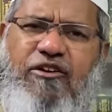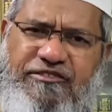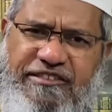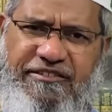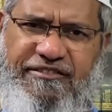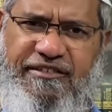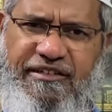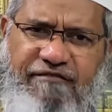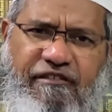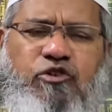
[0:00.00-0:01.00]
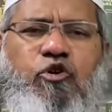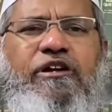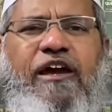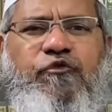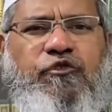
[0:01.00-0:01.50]
air hostess, where you
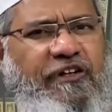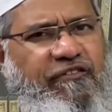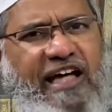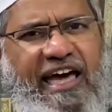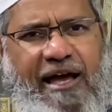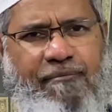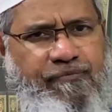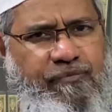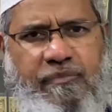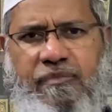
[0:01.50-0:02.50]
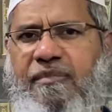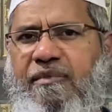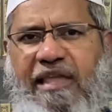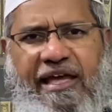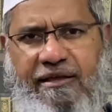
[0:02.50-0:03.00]
don't have to serve the haram
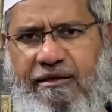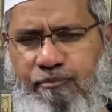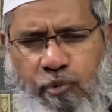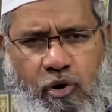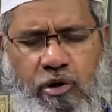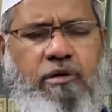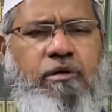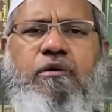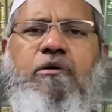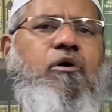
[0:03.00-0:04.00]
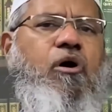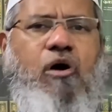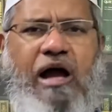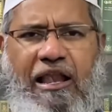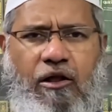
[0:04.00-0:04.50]
like pork
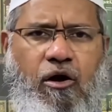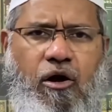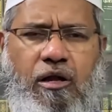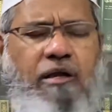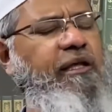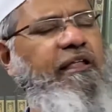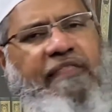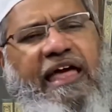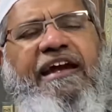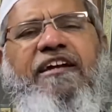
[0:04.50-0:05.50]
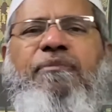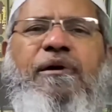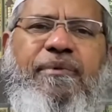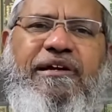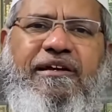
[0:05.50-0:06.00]
or alcohol, then it's
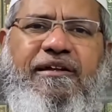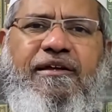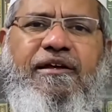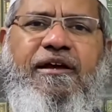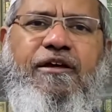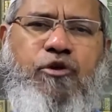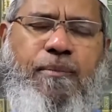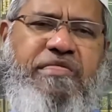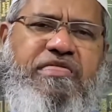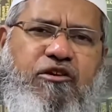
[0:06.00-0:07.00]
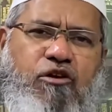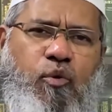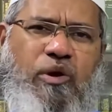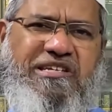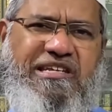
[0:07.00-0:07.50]
permitted. So basically your
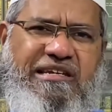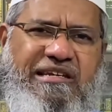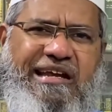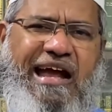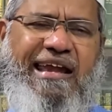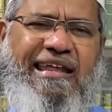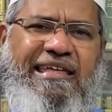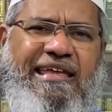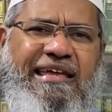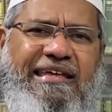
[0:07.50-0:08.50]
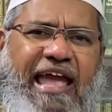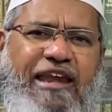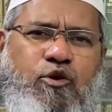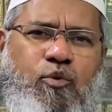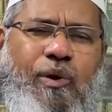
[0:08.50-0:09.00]
question regarding
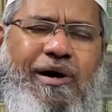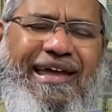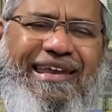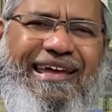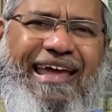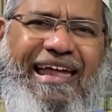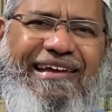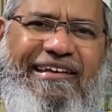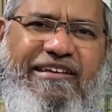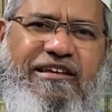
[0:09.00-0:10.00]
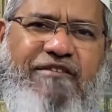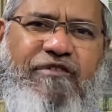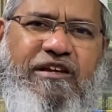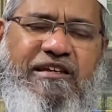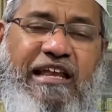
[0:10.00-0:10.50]
can you work in a gas station
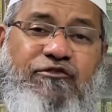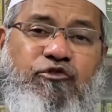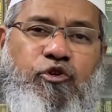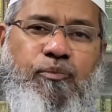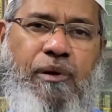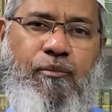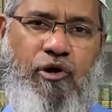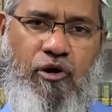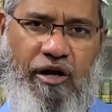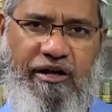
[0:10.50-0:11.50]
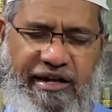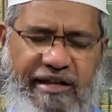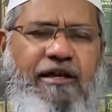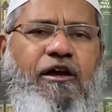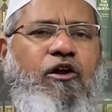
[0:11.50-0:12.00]
which tells you to promote
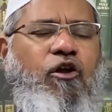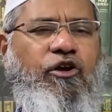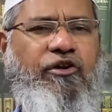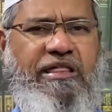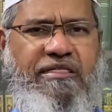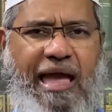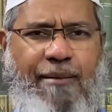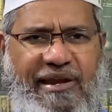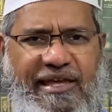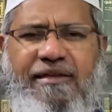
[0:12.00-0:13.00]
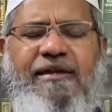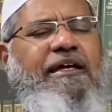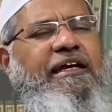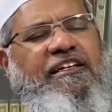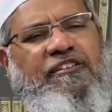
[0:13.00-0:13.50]
lottery? Lottery is gambling,
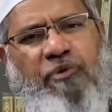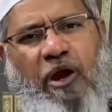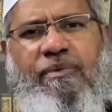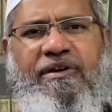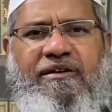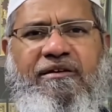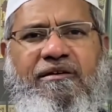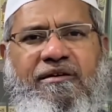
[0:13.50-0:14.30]
it is prohibited.